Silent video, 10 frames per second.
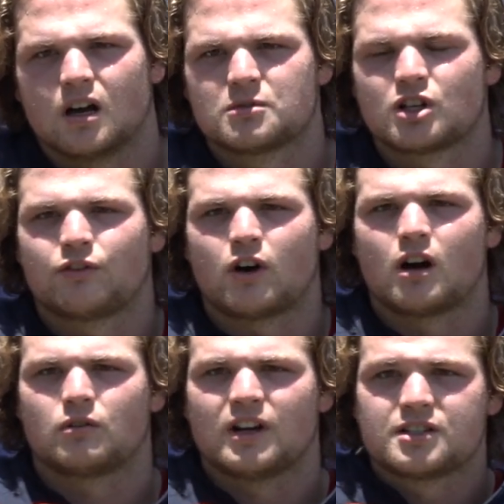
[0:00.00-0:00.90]
So
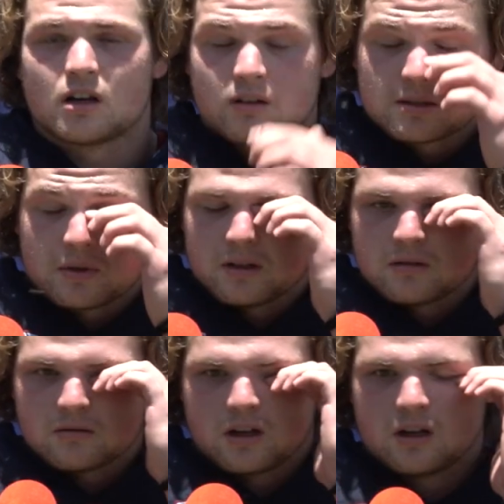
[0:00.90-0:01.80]
far, red zone has
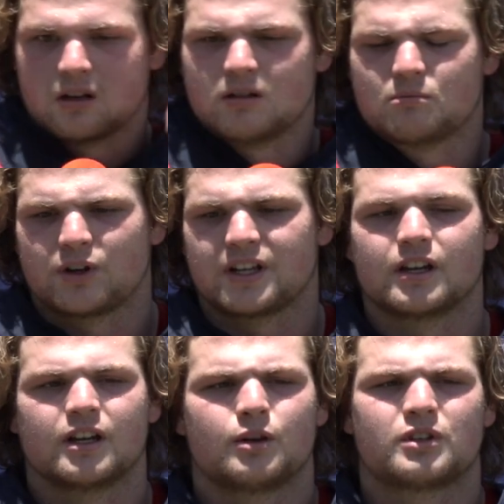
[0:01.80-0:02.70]
been pretty
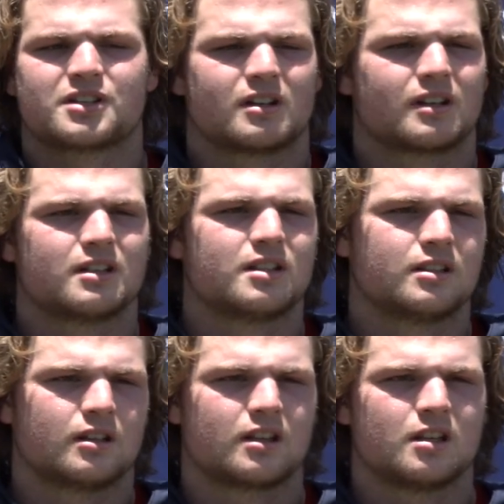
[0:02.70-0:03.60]
good. We're just going to
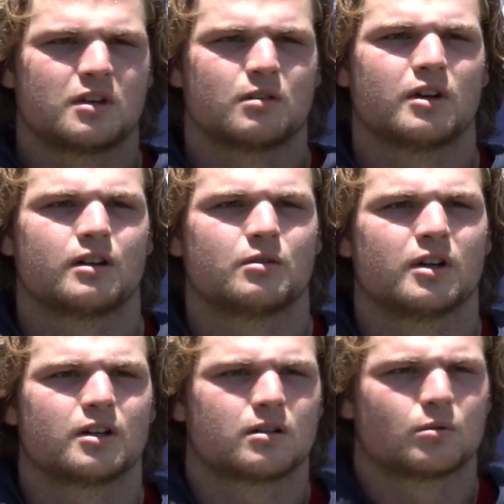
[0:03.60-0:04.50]
continue to keep getting better and
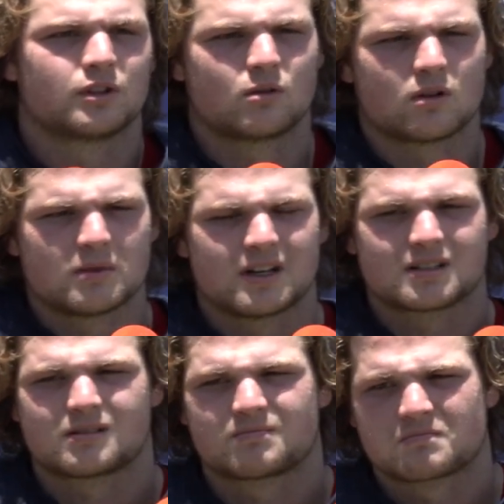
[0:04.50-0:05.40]
better with the
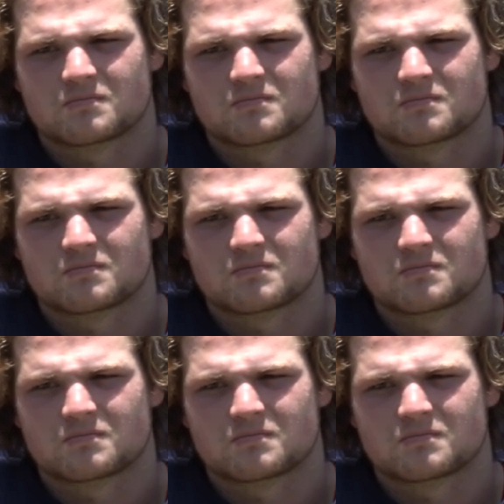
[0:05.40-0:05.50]
quarterbacks.